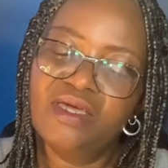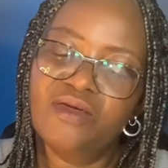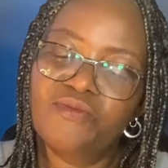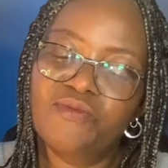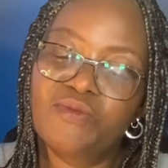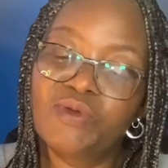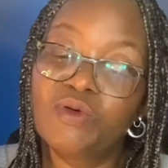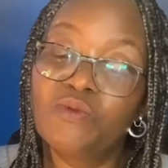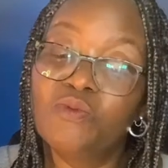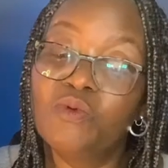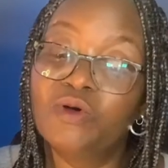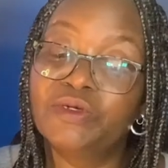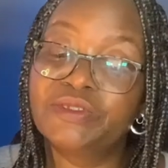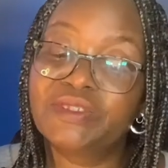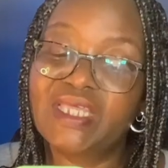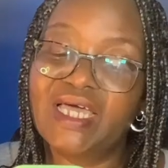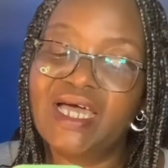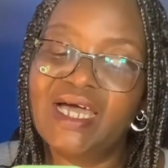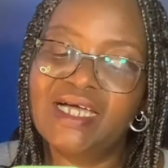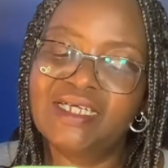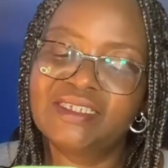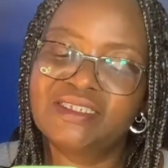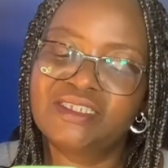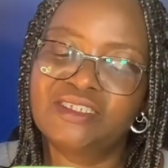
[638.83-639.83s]
We want
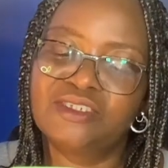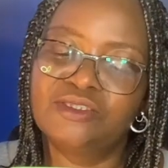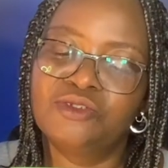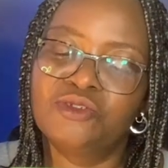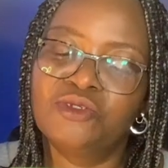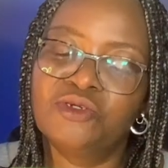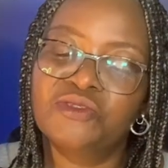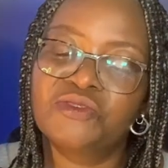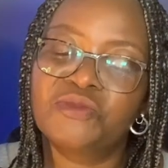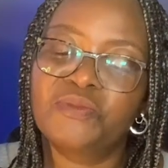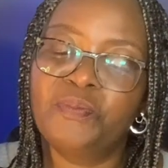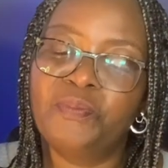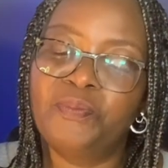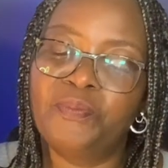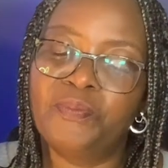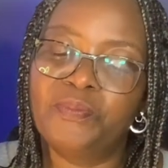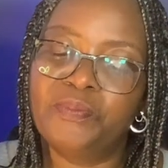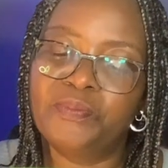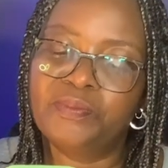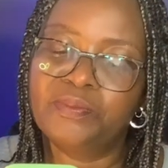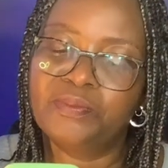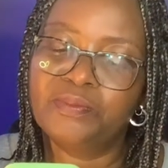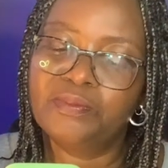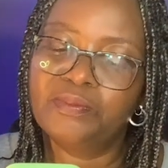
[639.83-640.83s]
action, not
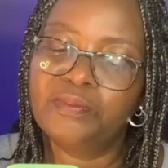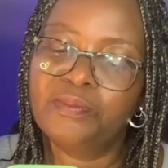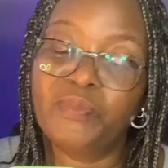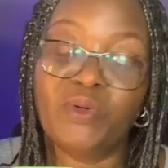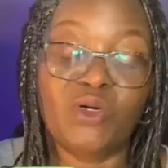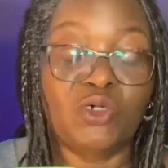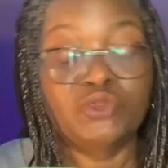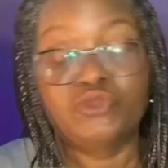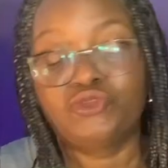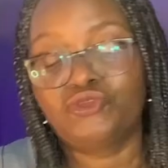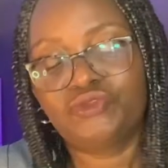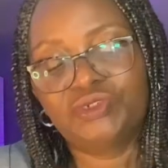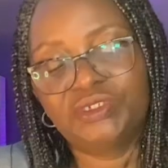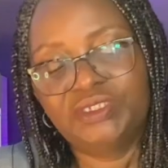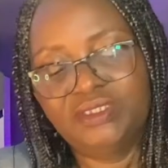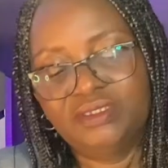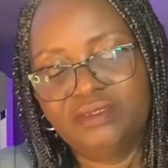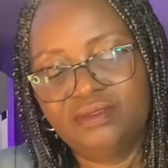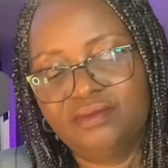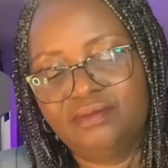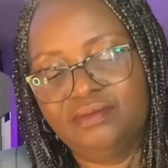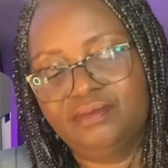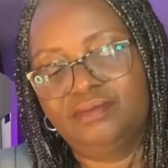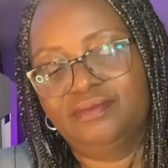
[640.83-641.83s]
poetry.
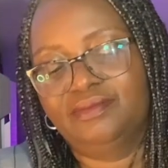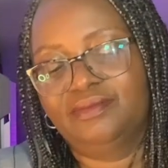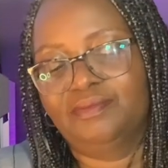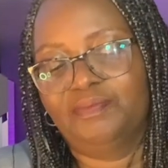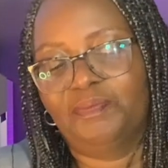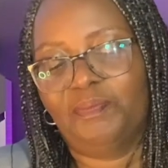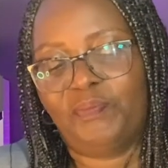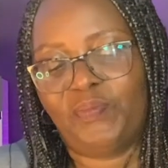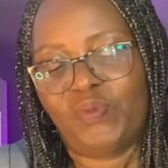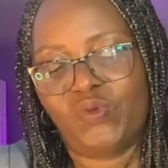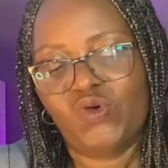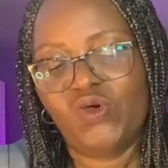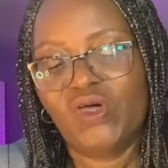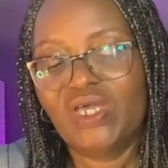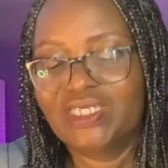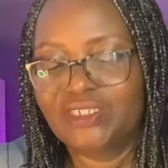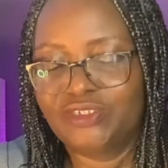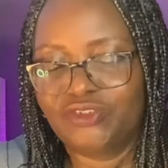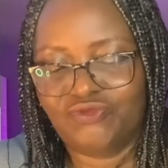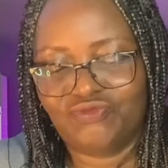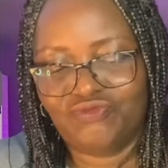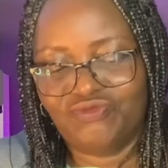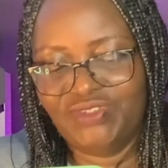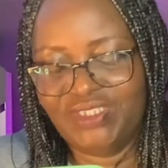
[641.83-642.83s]

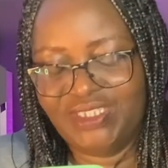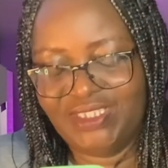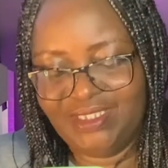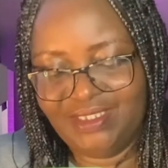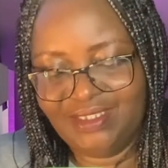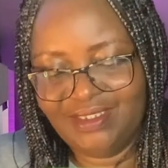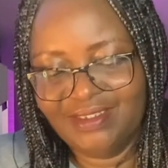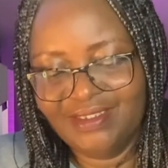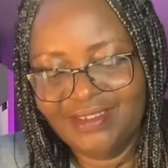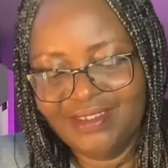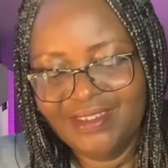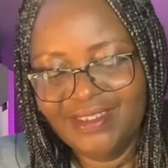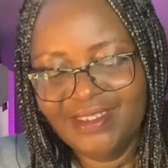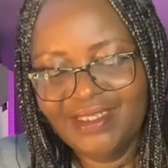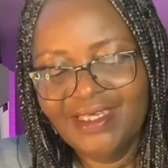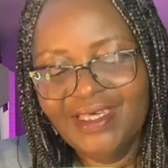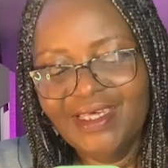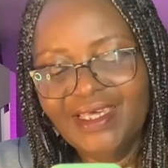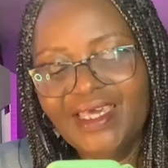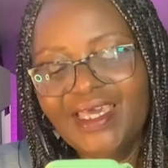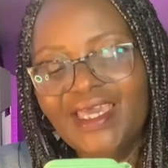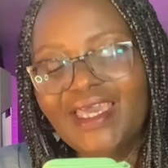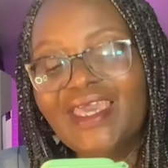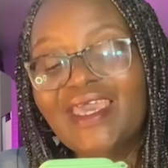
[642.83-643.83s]
Poetry.
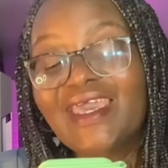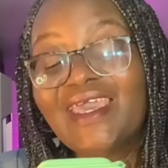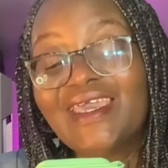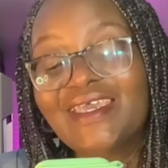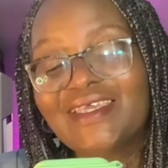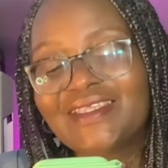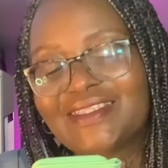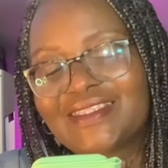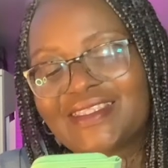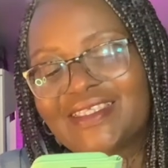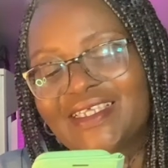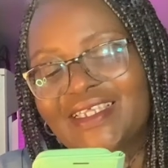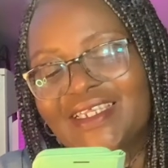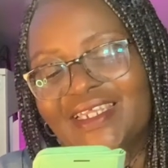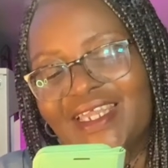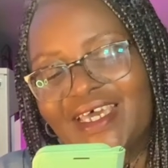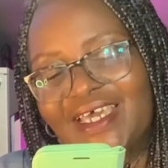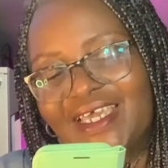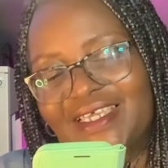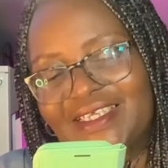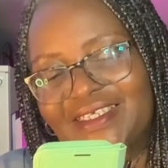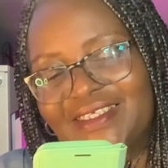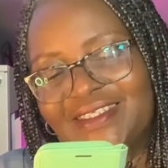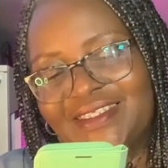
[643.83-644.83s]
18
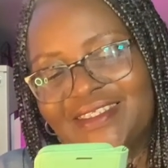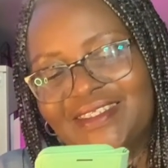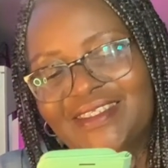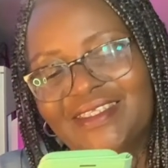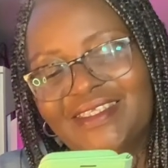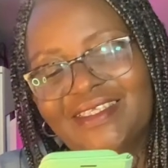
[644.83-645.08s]
lives.